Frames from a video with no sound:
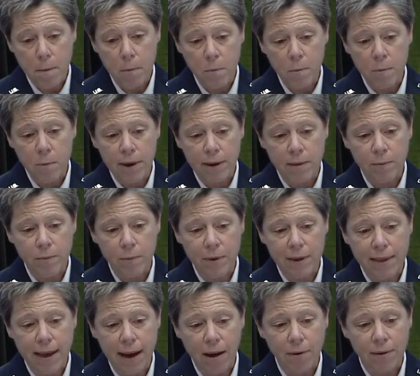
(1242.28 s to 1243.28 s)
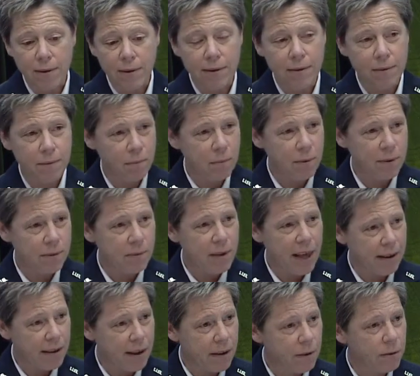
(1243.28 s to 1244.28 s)
without
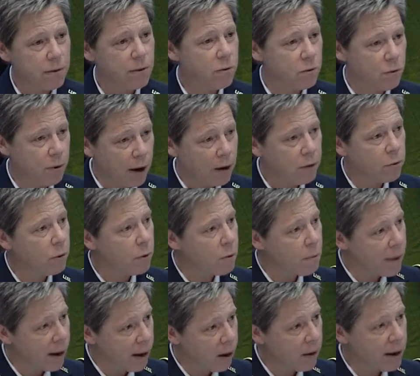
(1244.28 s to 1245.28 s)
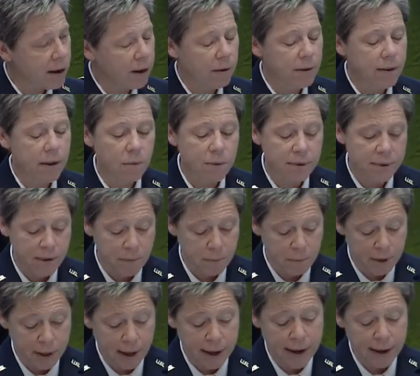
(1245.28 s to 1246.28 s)
that other structural barrier that was in
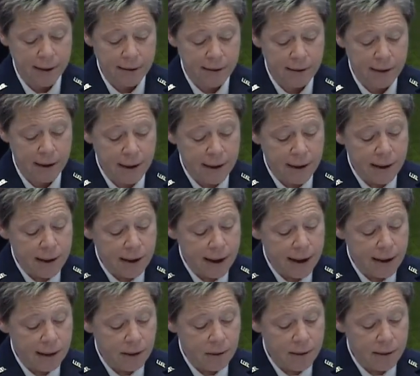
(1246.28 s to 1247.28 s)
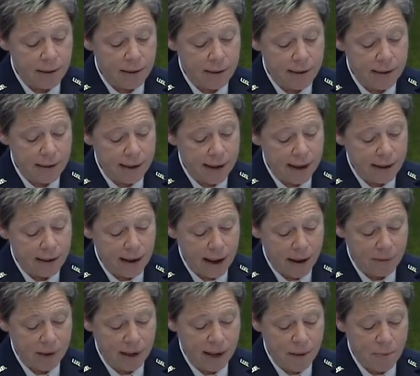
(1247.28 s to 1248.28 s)
place. And you
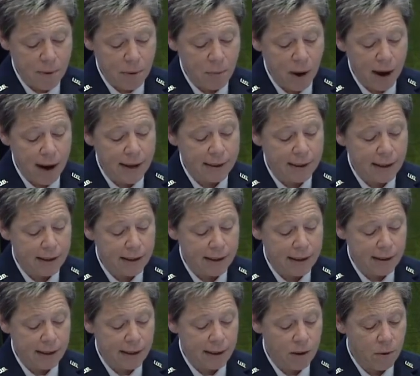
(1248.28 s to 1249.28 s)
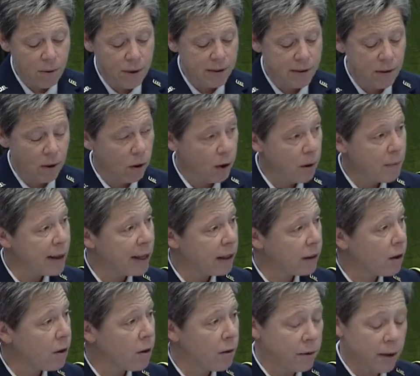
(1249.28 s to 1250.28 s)
have to keep in mind that in the U.S. Army
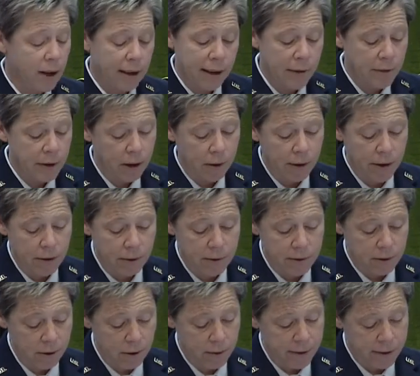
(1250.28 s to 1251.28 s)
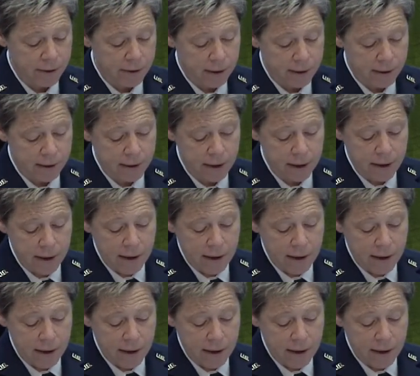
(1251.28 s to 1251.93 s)
alone, not even our other services,